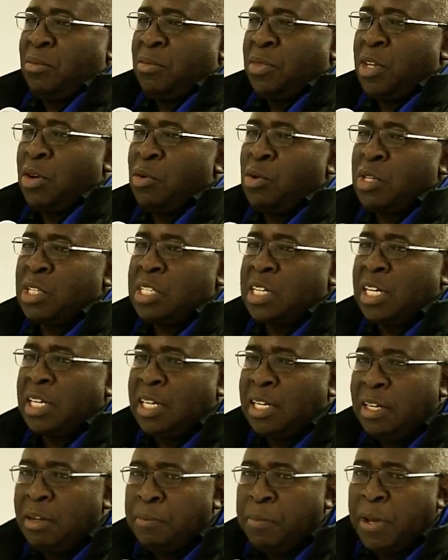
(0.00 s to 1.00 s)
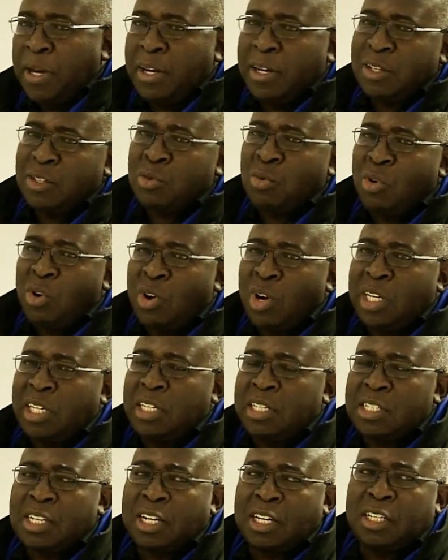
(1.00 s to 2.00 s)
There was an independence war in
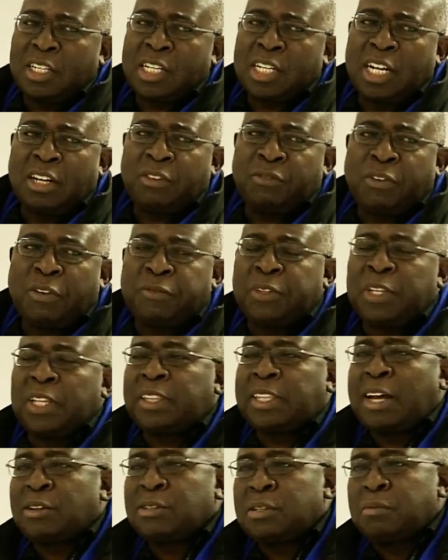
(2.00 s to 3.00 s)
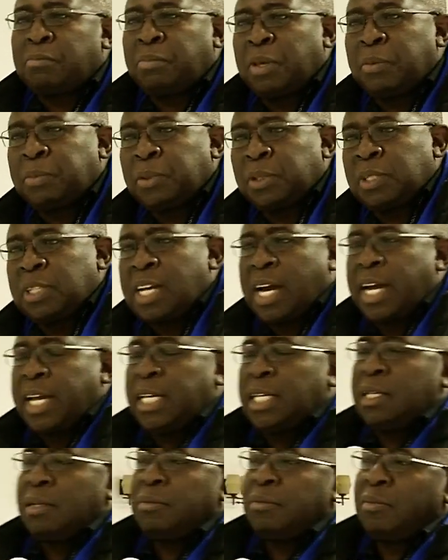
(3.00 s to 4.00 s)
this country and 50,000 people died.
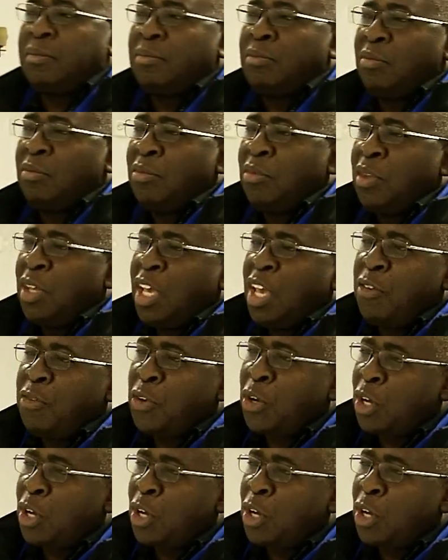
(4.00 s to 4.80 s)
If you